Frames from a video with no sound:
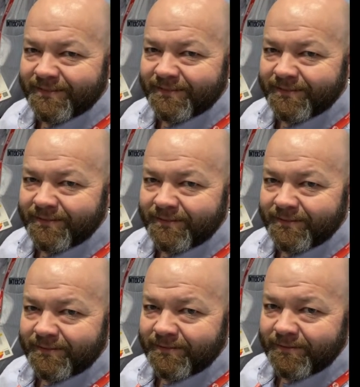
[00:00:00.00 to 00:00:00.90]

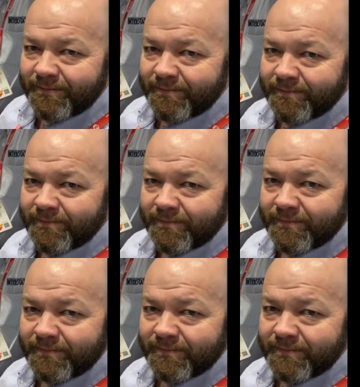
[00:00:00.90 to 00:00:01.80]

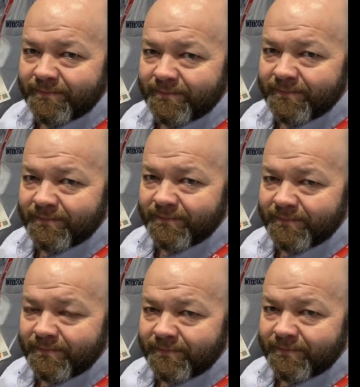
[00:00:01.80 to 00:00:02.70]

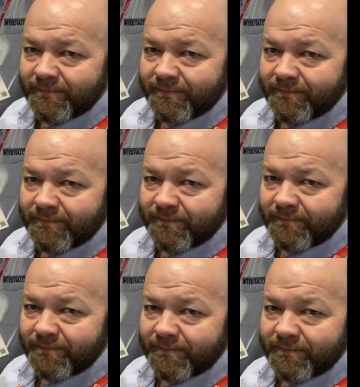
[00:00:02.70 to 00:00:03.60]

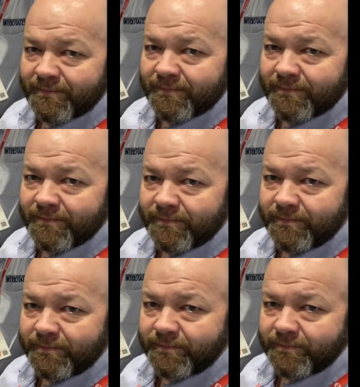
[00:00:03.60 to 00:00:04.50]

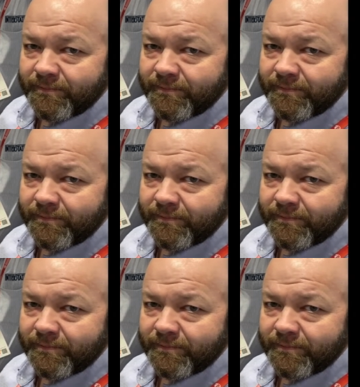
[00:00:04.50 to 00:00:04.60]
No words are spoken by the person on screen.